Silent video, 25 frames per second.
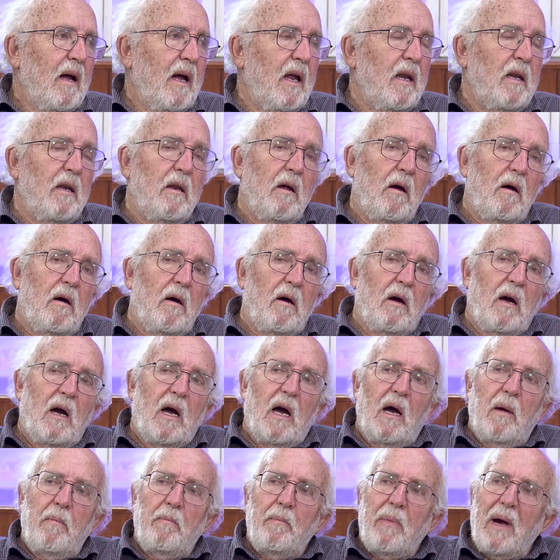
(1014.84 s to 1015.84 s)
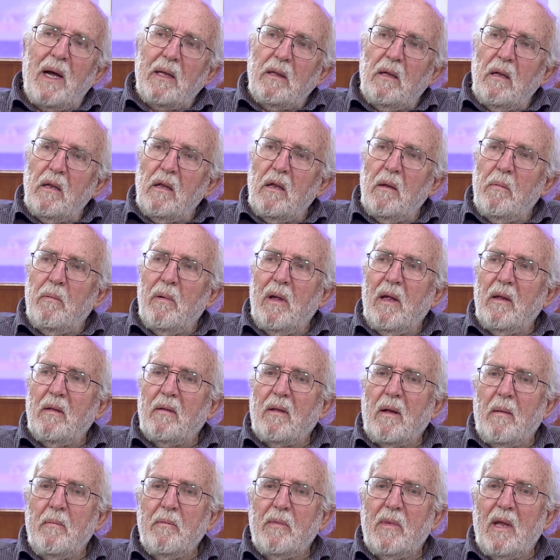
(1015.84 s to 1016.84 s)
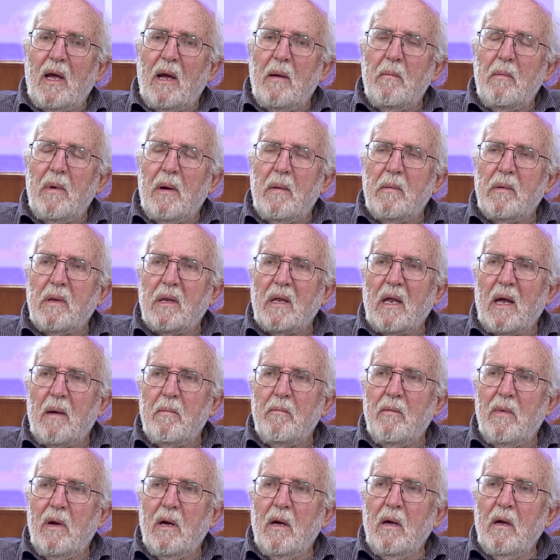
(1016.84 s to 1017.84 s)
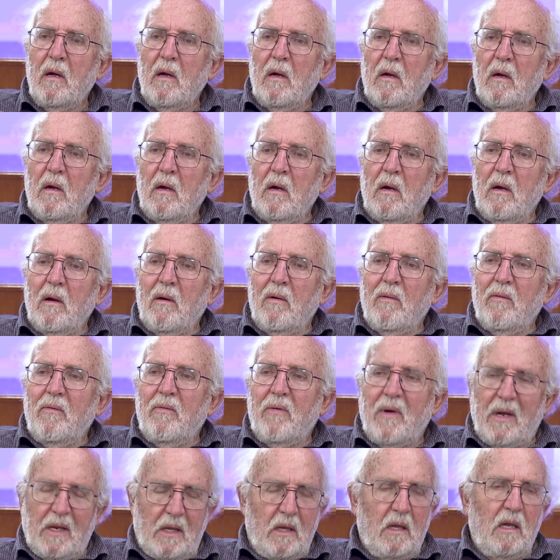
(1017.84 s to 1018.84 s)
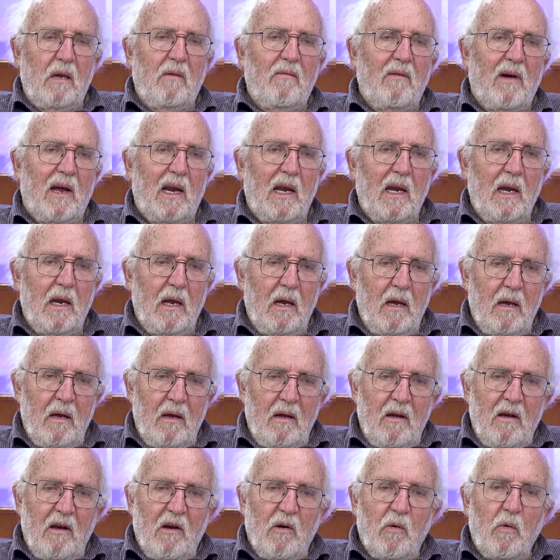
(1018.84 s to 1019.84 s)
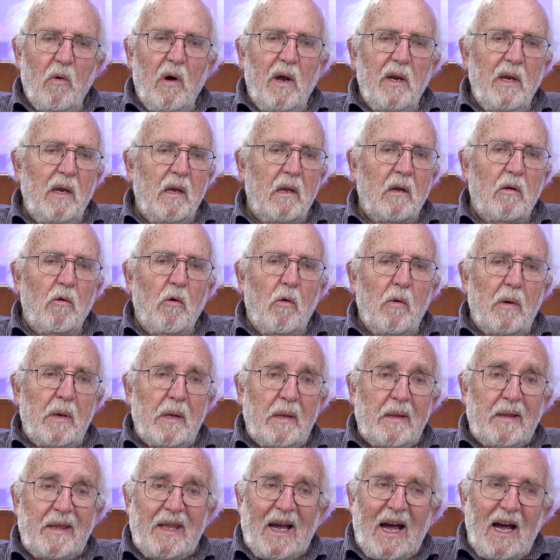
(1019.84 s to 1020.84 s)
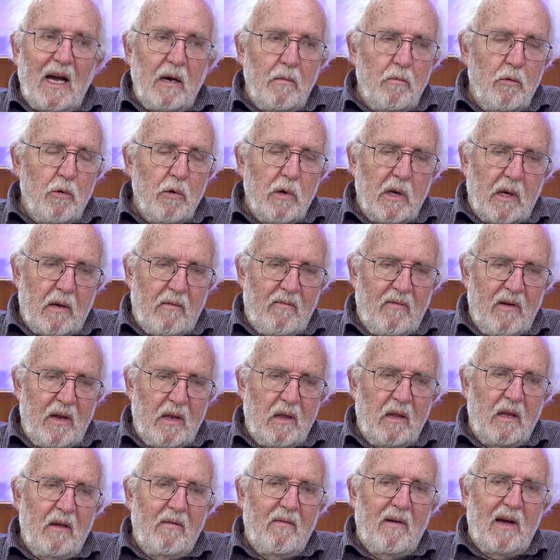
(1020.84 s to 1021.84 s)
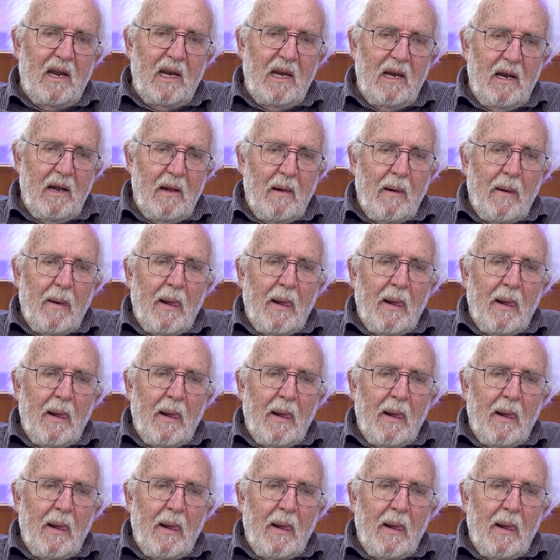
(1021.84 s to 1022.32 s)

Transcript: And I participate sometimes at some festival. One is called Starmus Festival.